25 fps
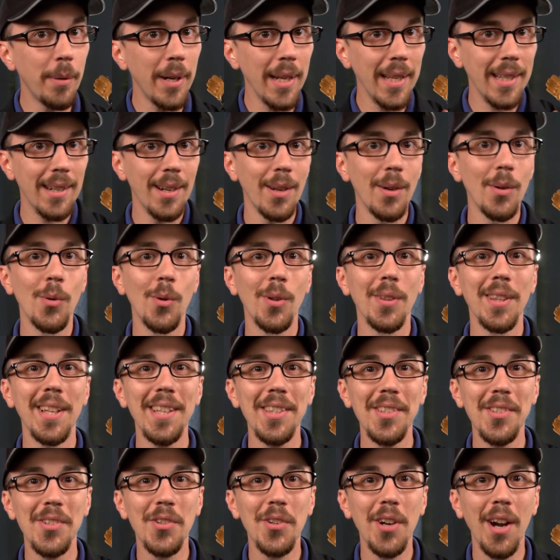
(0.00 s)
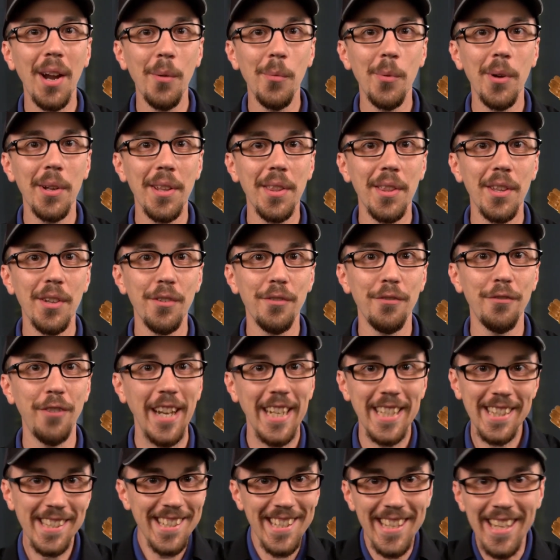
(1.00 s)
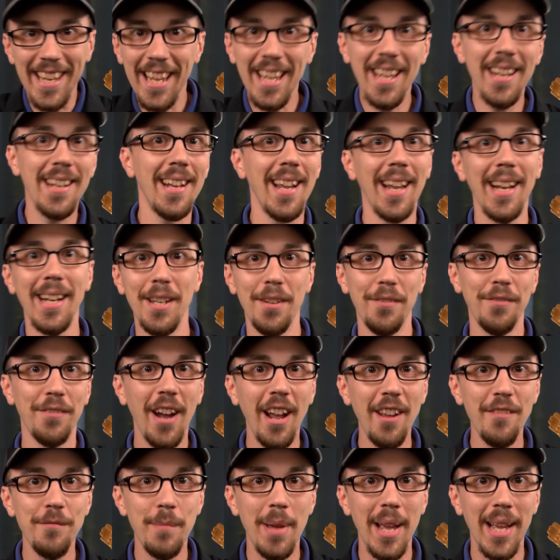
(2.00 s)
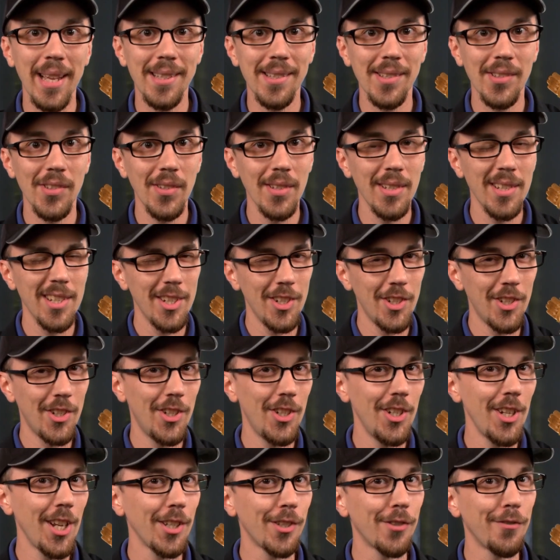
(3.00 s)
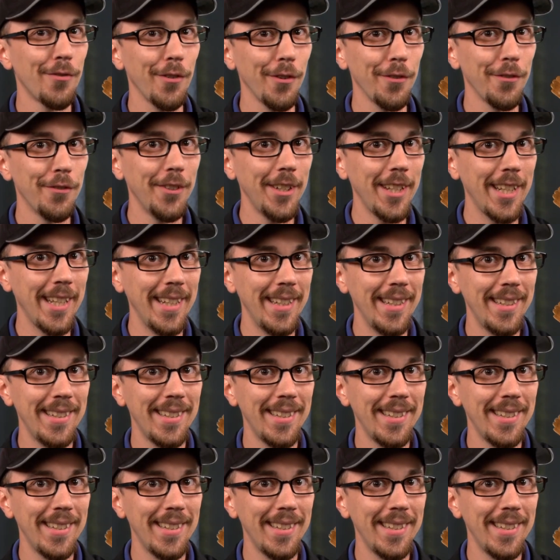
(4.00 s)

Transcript: but let's try one of the fancy N95 masks, just for fun.